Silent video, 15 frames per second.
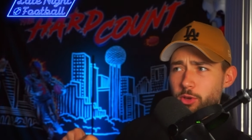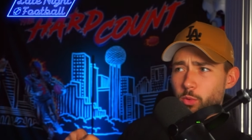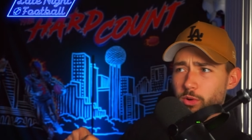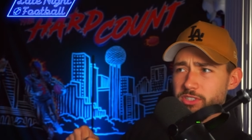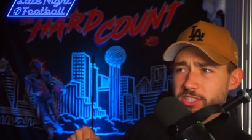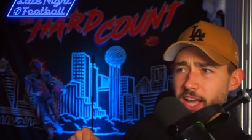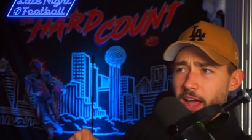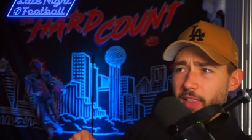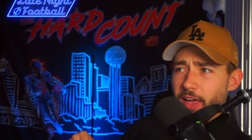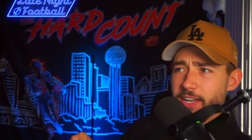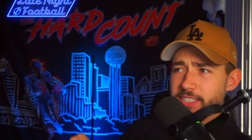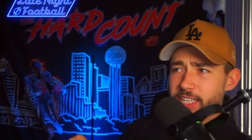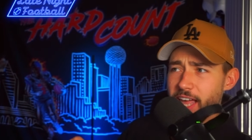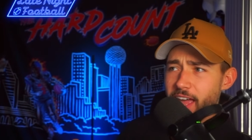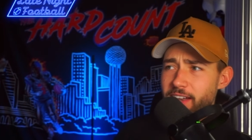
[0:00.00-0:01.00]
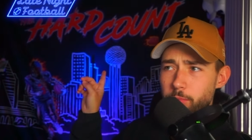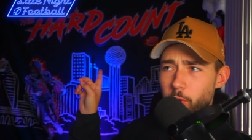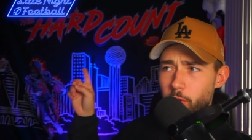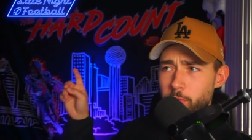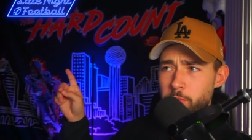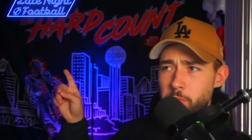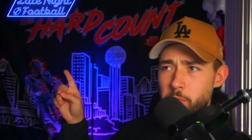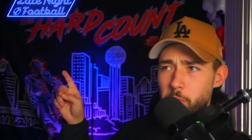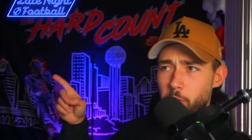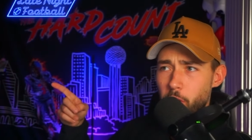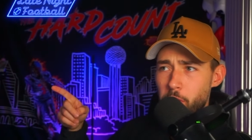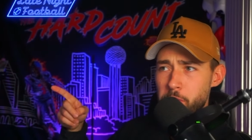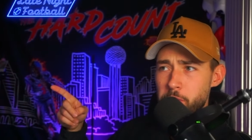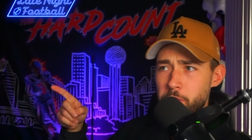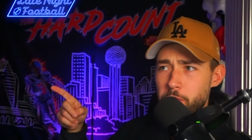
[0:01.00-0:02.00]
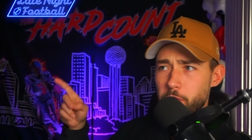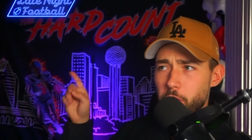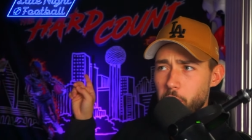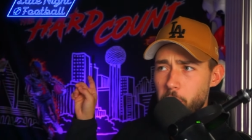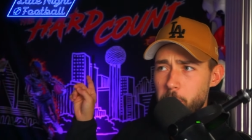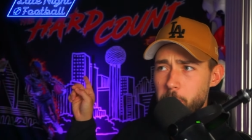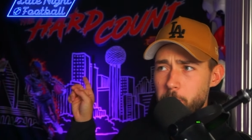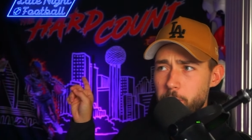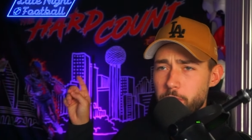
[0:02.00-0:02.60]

What skyline is that? Oh.